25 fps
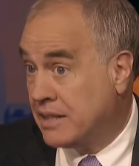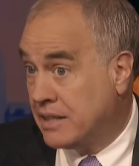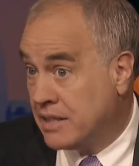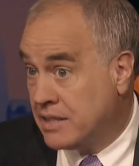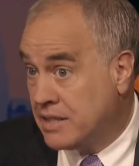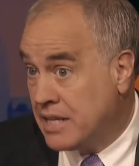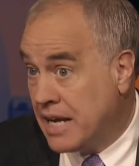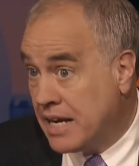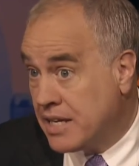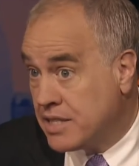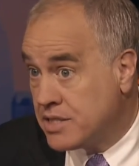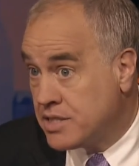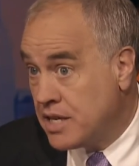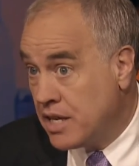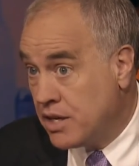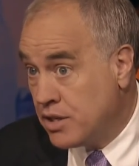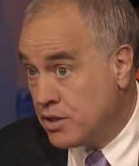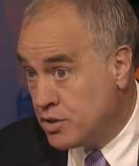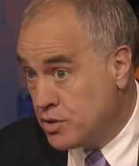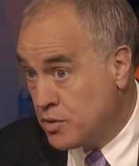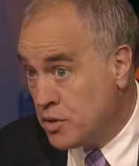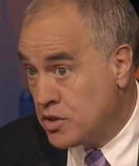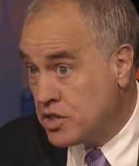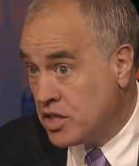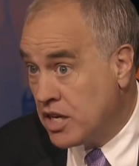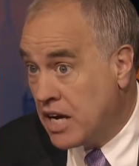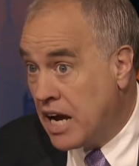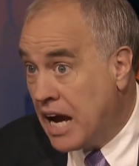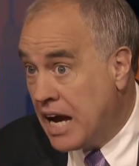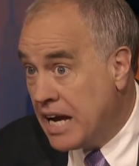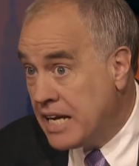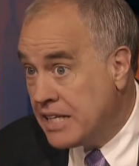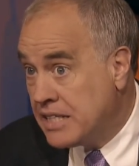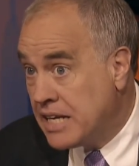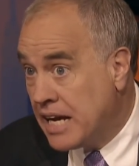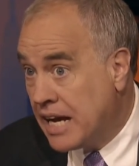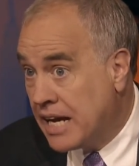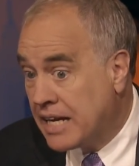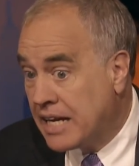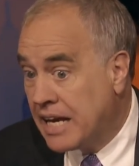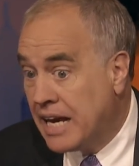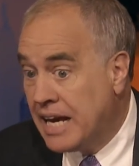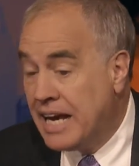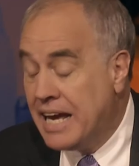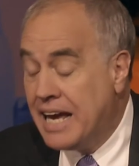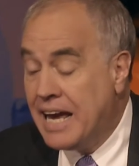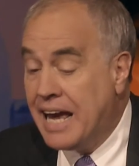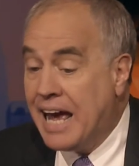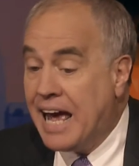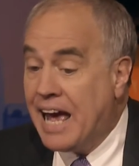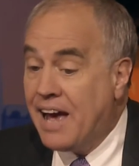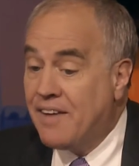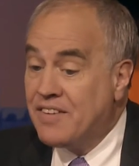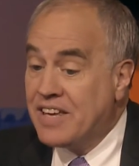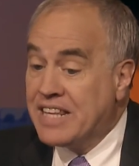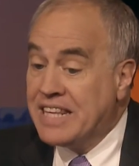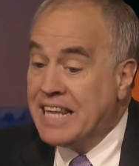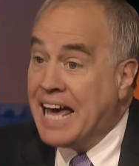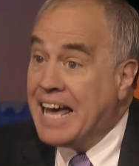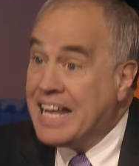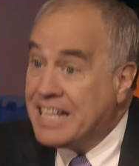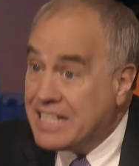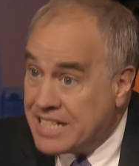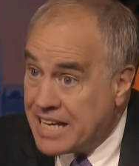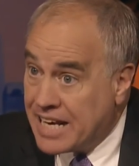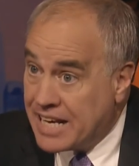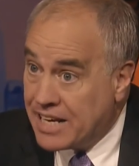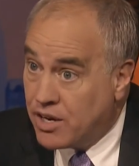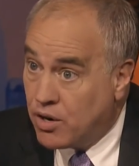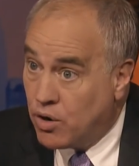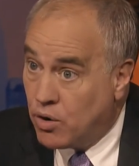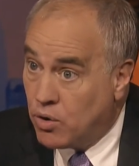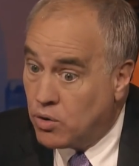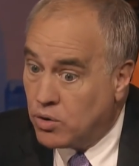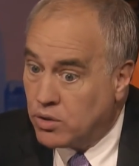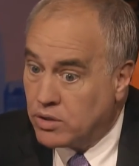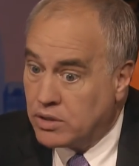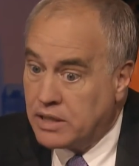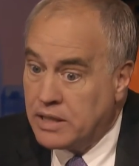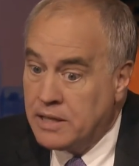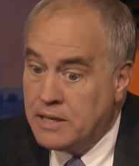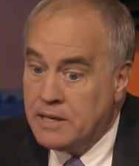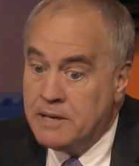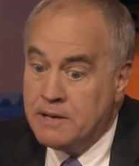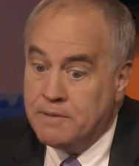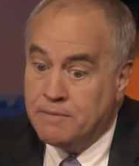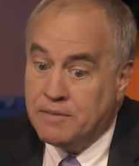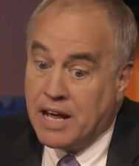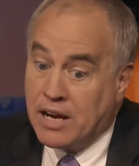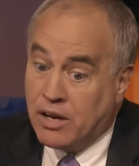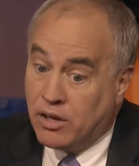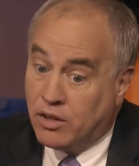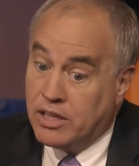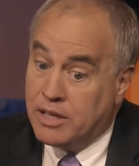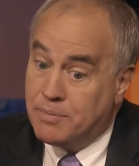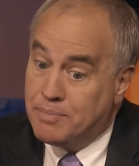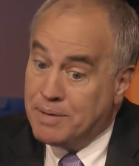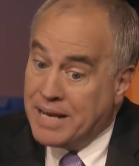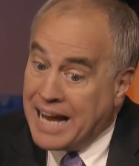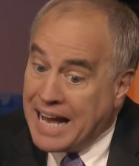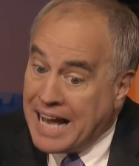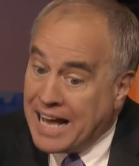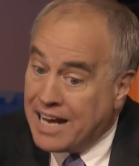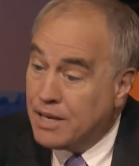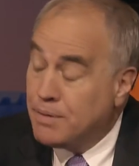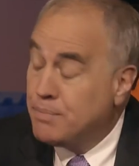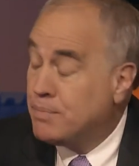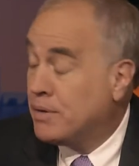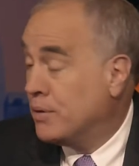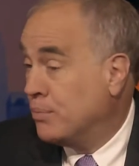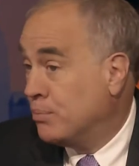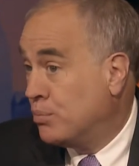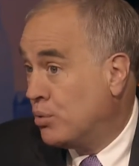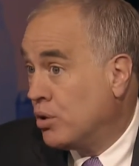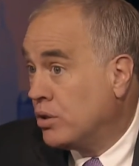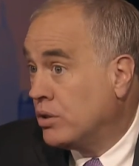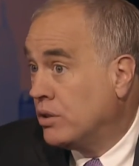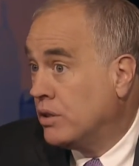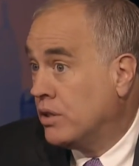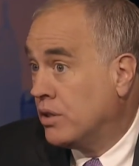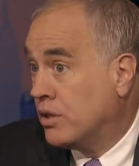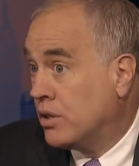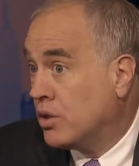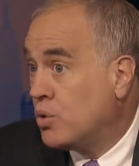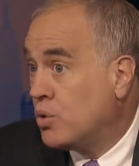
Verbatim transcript: the tech center, especially high tech, having that take hold, yep. not only in Manhattan, but in Brooklyn and